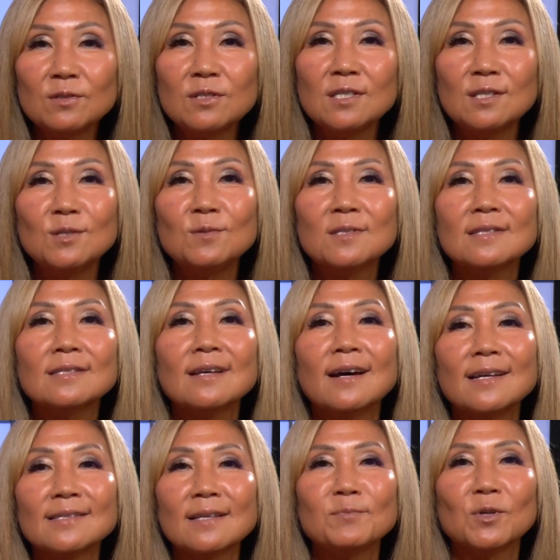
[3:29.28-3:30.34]
do you
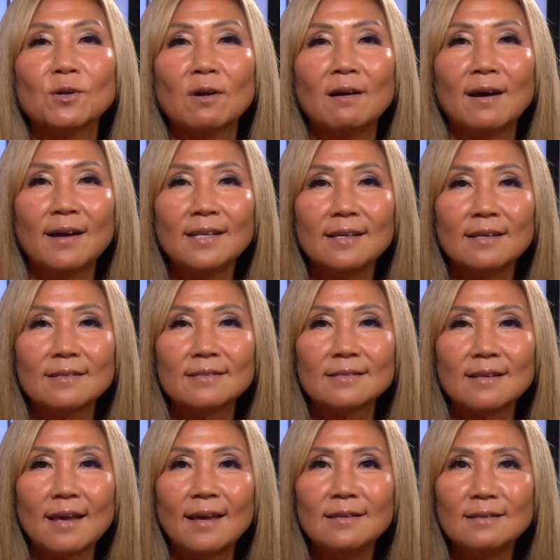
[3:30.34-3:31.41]
size up your audience
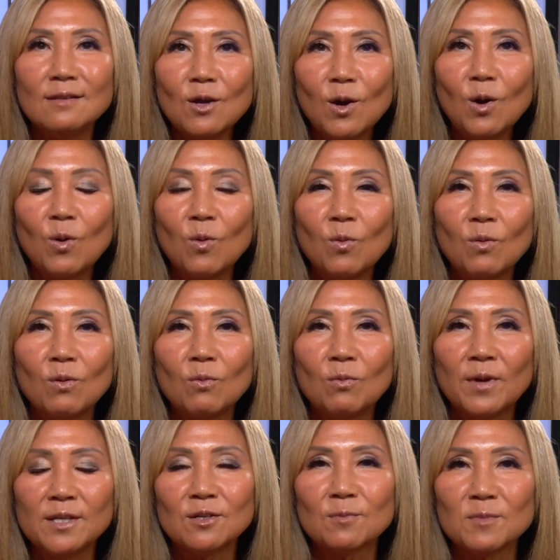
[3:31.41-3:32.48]
and know
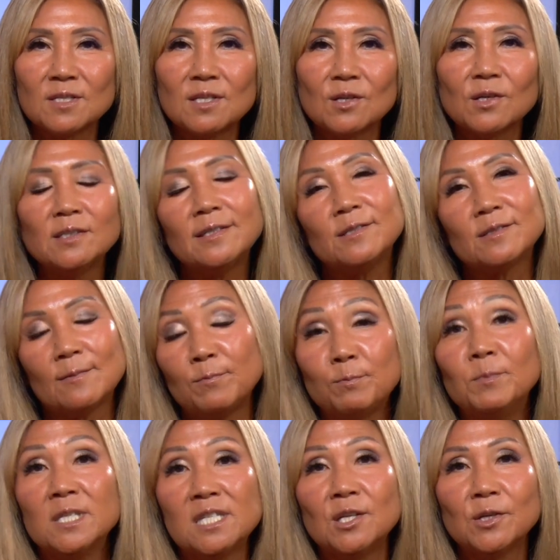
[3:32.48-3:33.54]
what your material
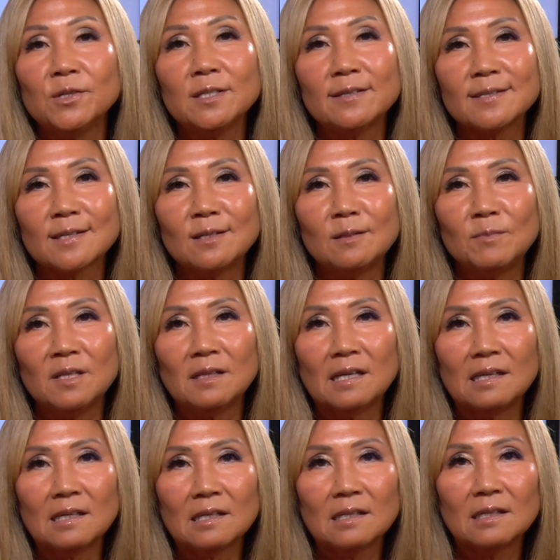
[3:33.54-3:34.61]
is going to be
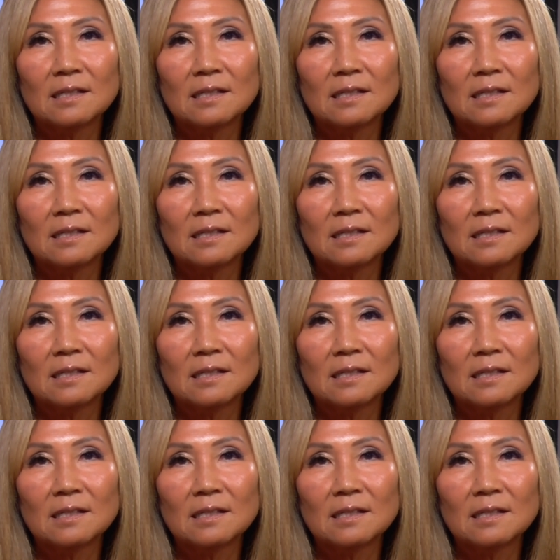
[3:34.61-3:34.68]
like?